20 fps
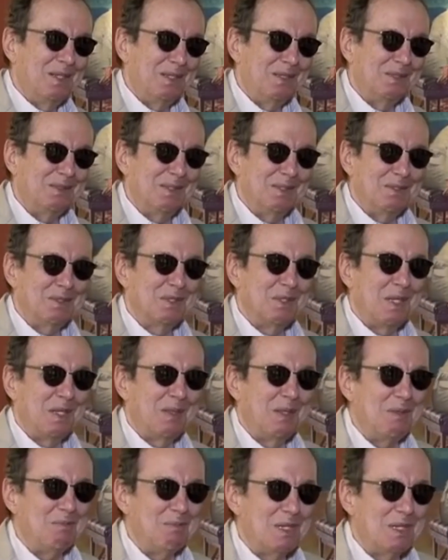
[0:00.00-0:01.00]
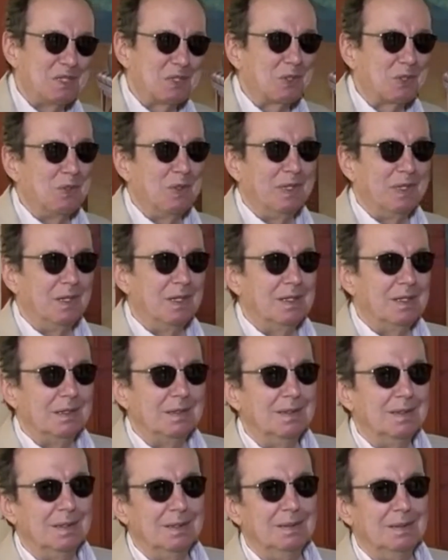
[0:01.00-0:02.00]
the movie would have a gloomy
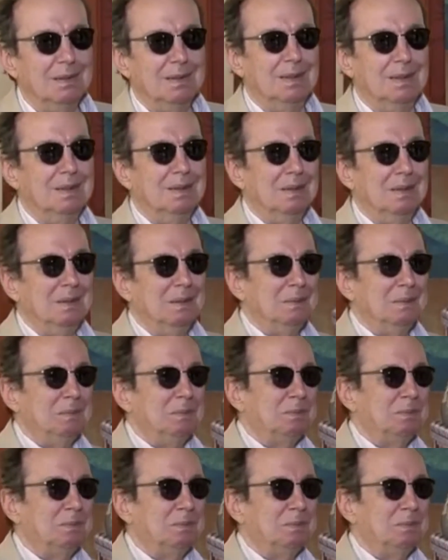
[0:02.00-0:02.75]
theme and have